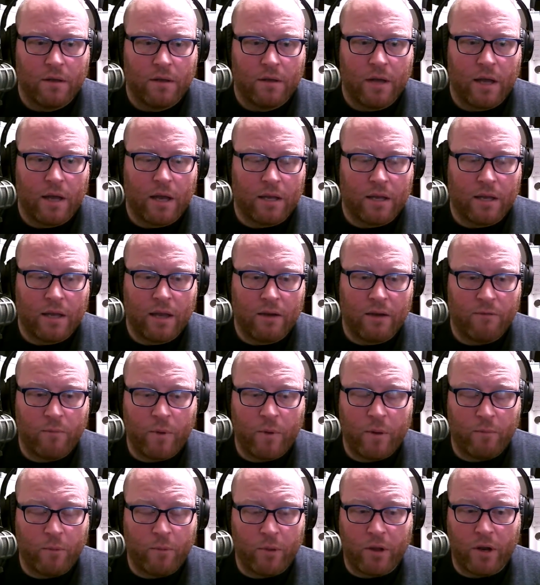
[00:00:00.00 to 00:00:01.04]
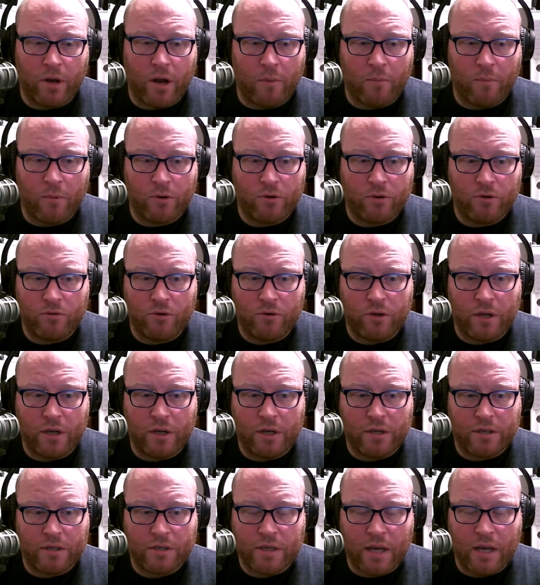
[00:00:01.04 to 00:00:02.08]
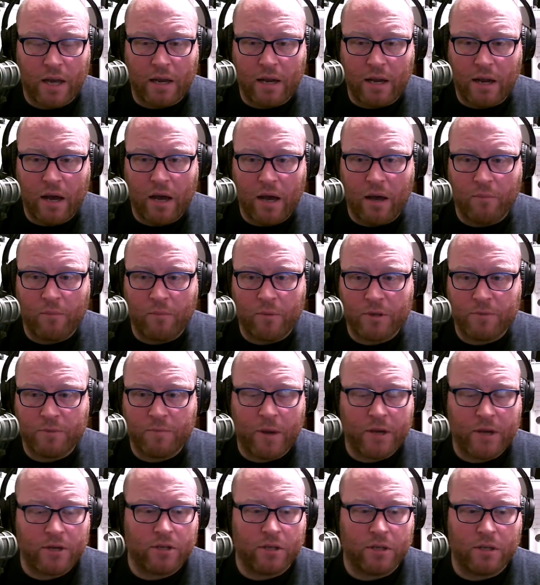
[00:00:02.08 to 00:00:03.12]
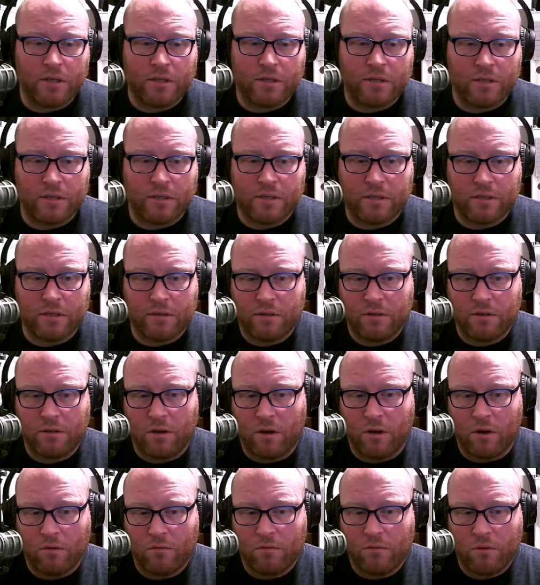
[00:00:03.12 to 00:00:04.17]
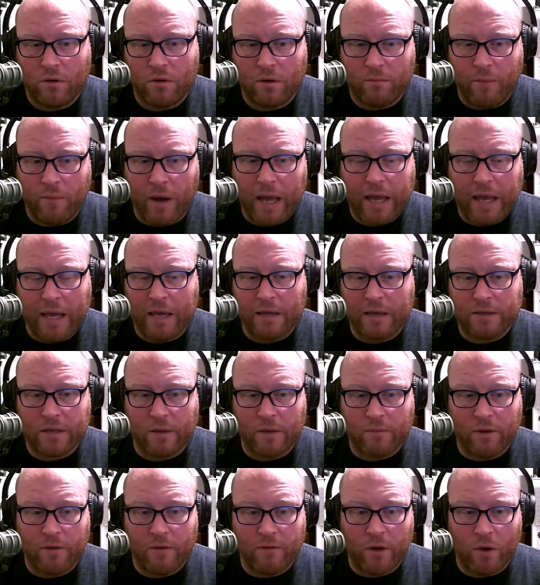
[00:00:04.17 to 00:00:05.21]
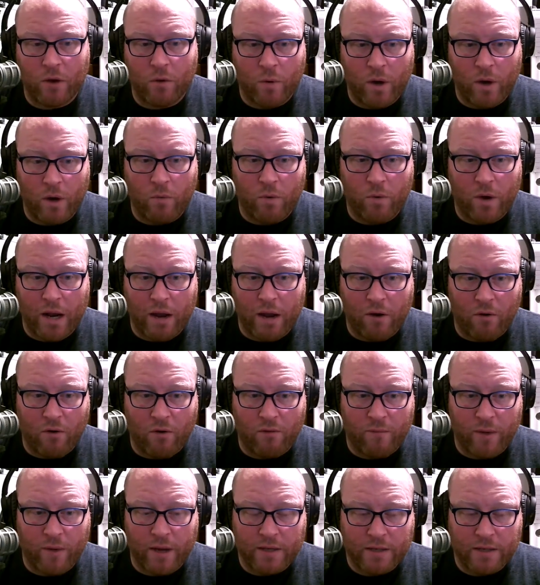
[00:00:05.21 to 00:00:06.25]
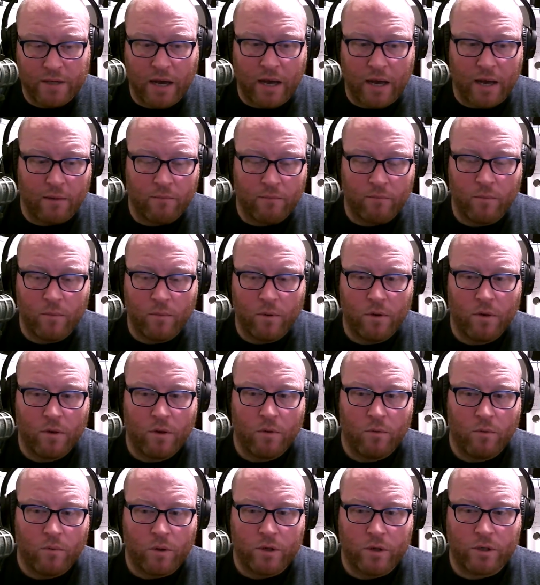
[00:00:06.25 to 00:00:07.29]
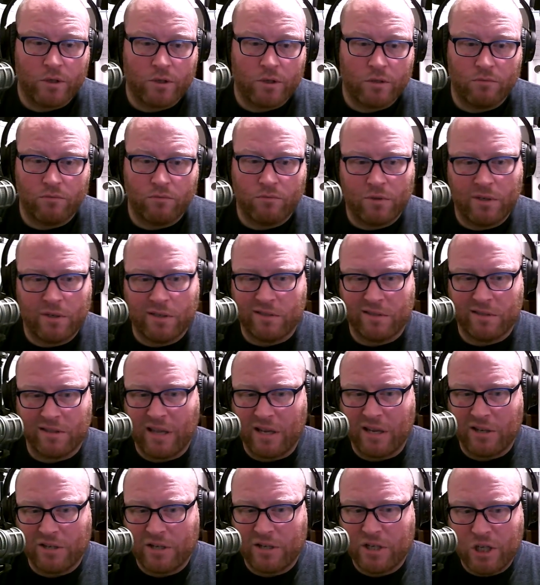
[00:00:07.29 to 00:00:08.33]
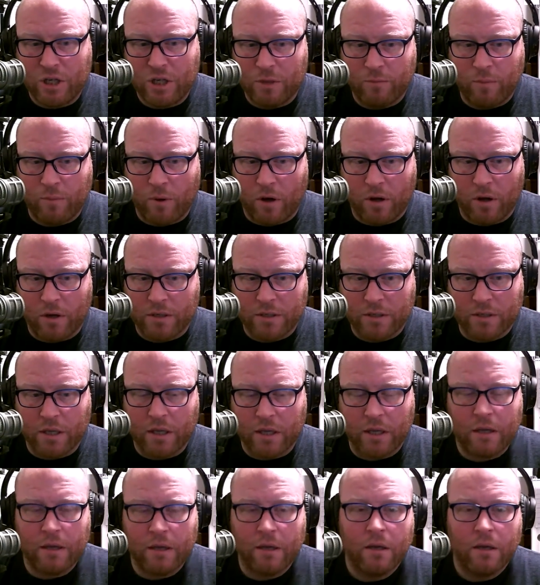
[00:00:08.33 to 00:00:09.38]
and give people an opportunity to sign up, especially since, in my case, I'm giving away 1 hour of my time, which isn't that cheap, honestly.